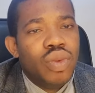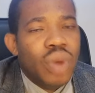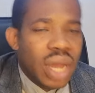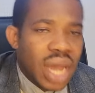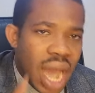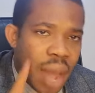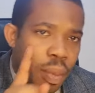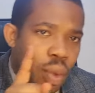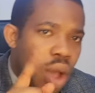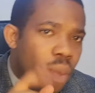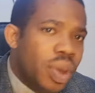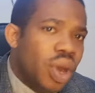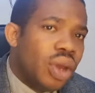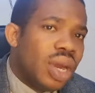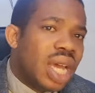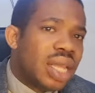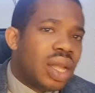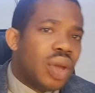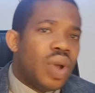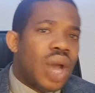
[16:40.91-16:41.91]
well, I'm coming
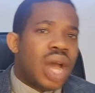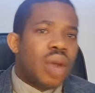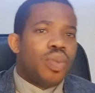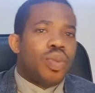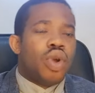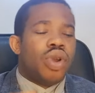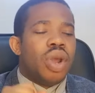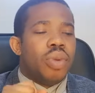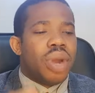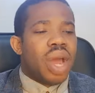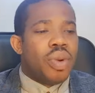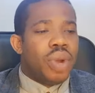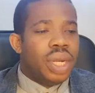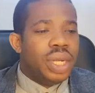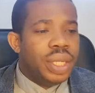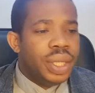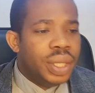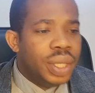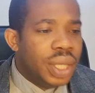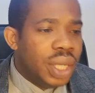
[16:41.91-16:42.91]
on that one.
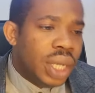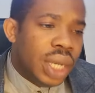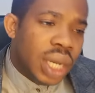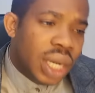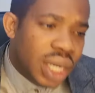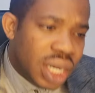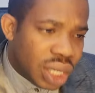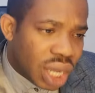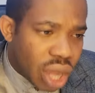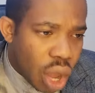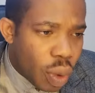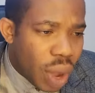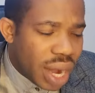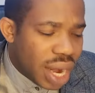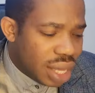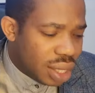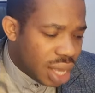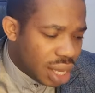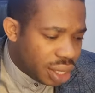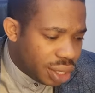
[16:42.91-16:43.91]
The second
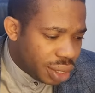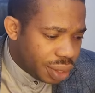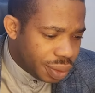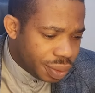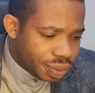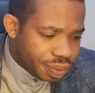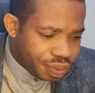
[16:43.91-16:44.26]
one is this.